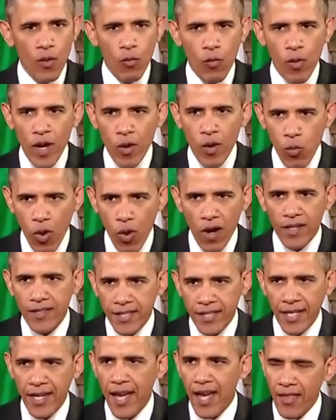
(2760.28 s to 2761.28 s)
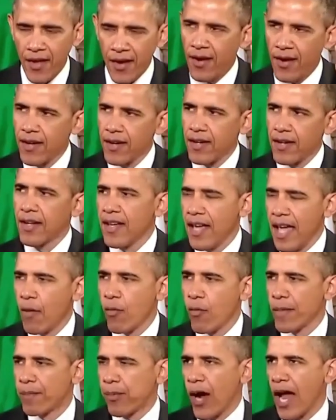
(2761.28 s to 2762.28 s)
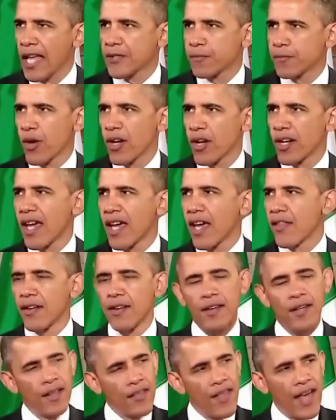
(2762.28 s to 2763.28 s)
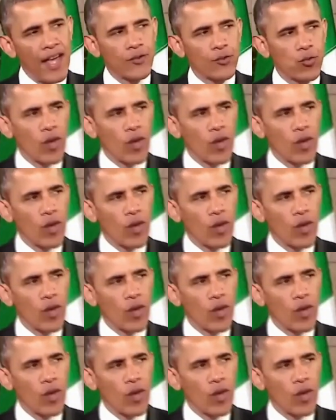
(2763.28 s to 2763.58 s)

we work together and we prosper together. That's what